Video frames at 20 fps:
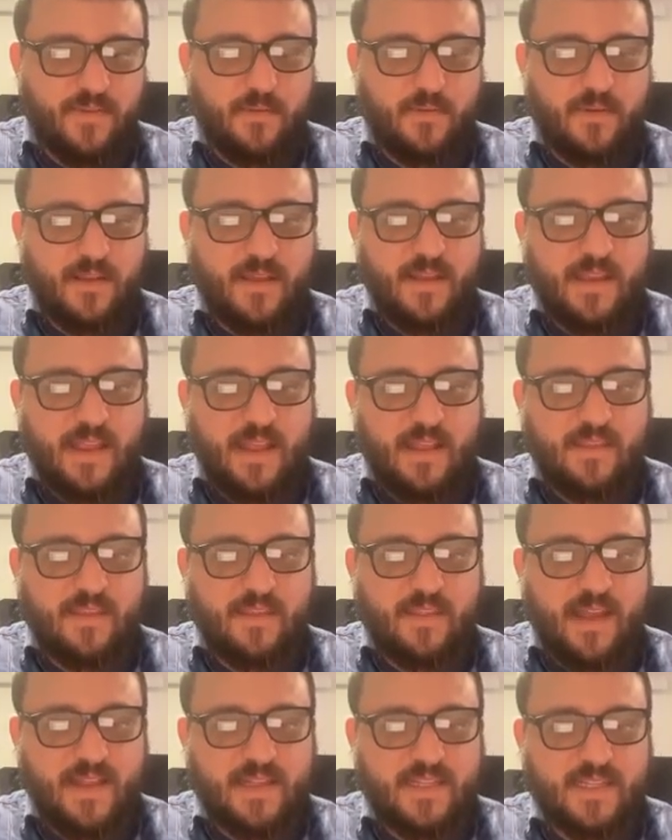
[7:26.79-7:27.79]
you were to connect the
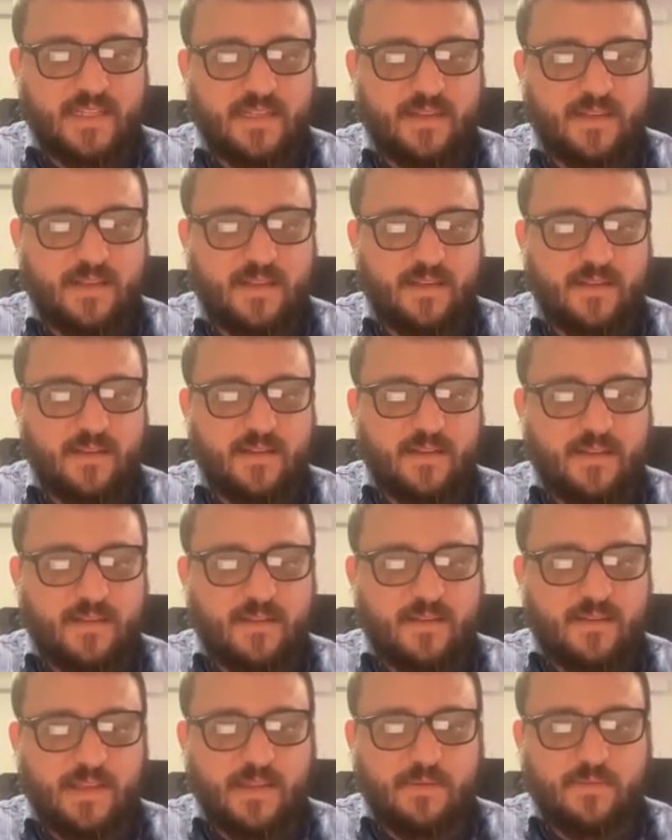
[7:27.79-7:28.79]
dots,
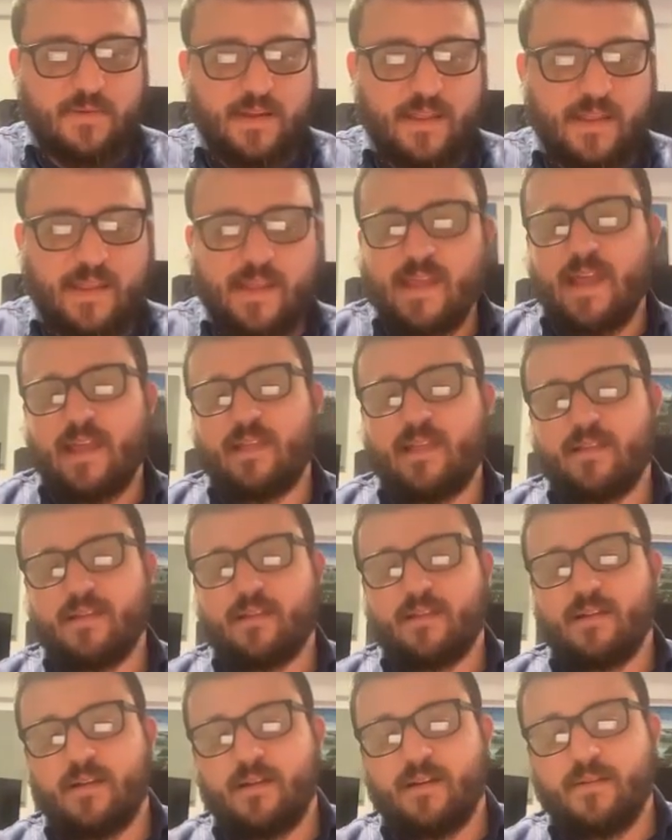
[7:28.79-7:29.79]
you wouldn't get
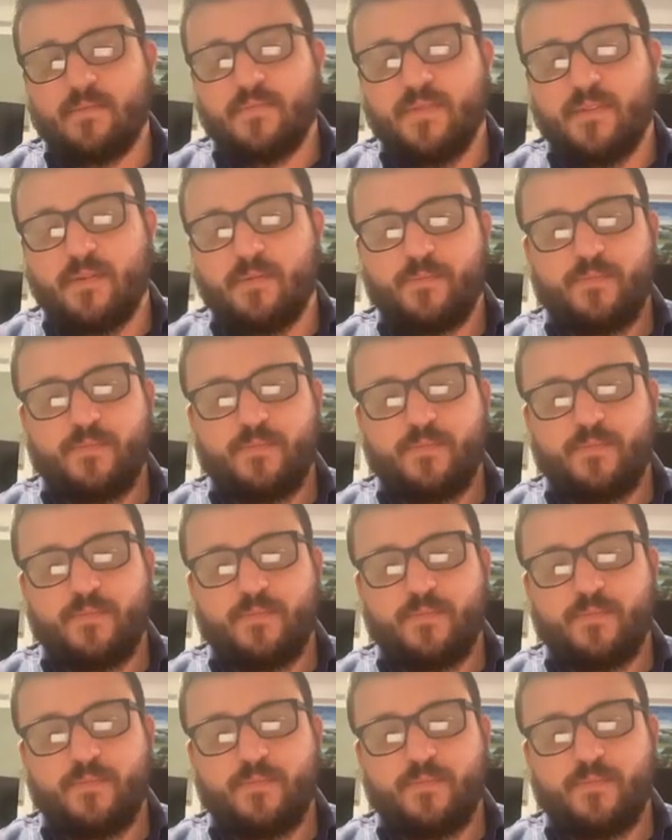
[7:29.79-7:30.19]
the